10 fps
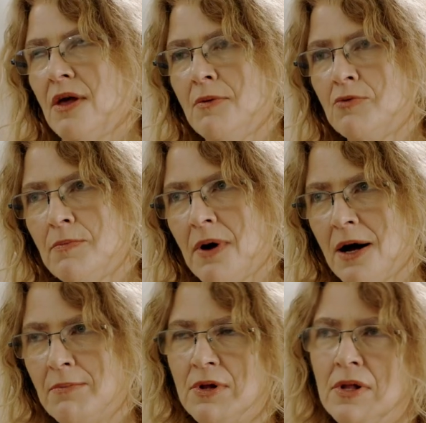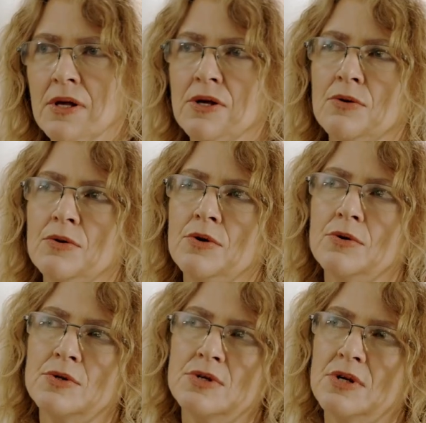the hebrew bible you
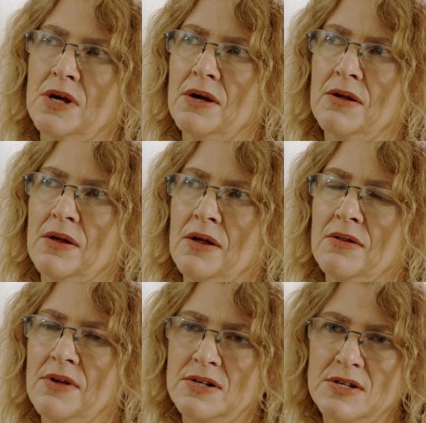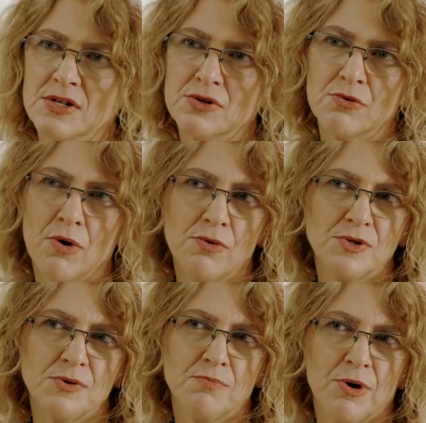use uh, dead sea
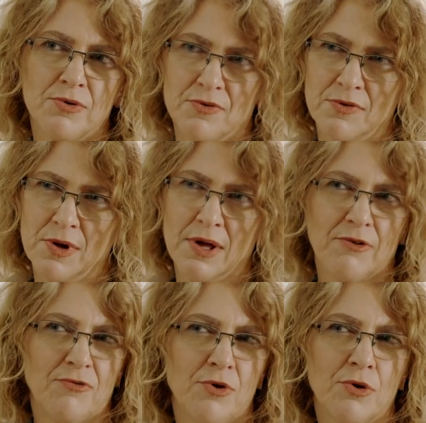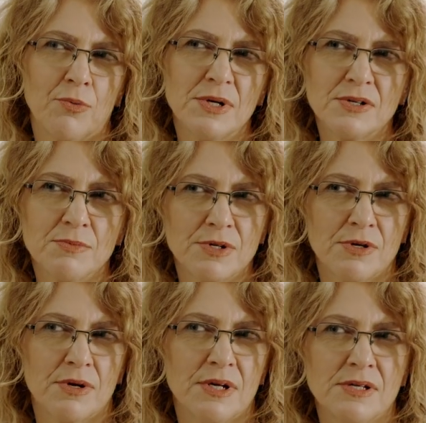scrolls but for your wisdom
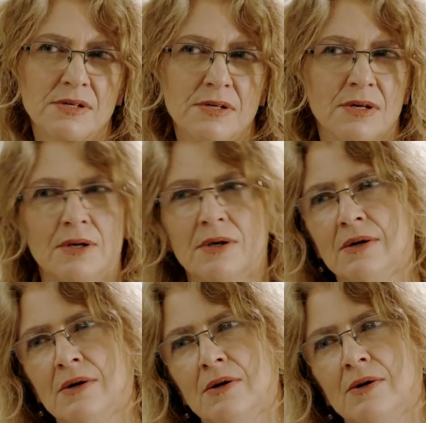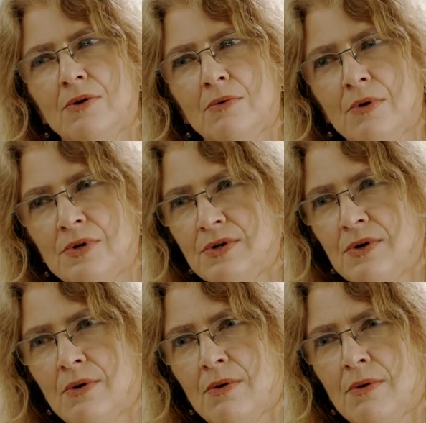studies you
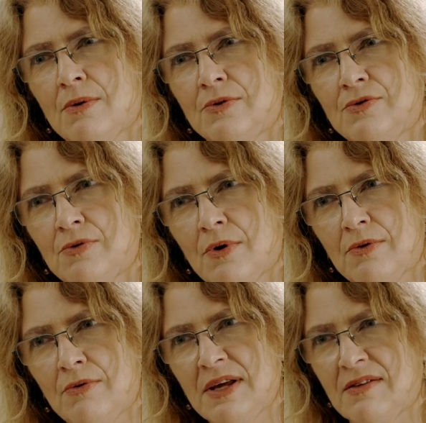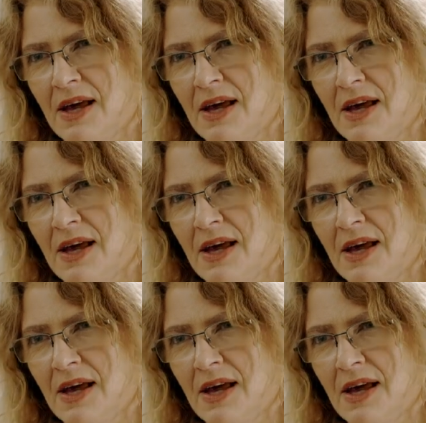also draw on greek